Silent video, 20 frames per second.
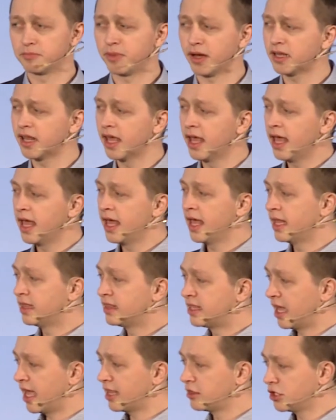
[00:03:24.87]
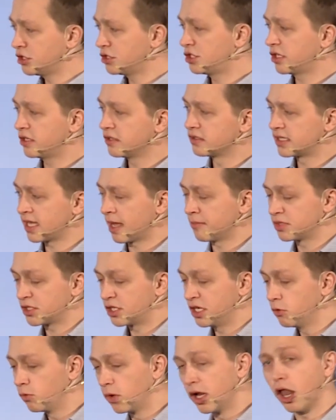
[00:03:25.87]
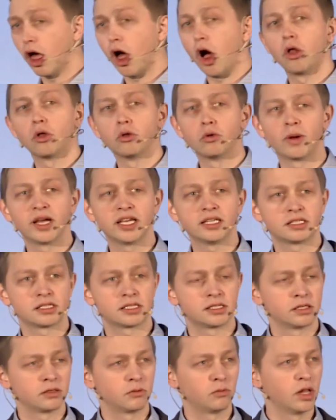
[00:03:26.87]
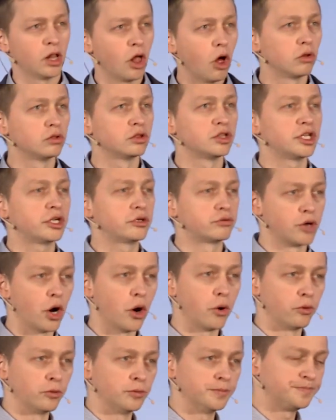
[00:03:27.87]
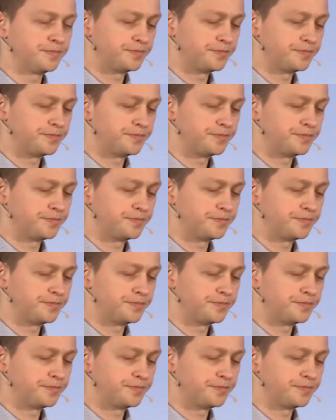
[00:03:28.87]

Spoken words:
But the energy consumption will only grow.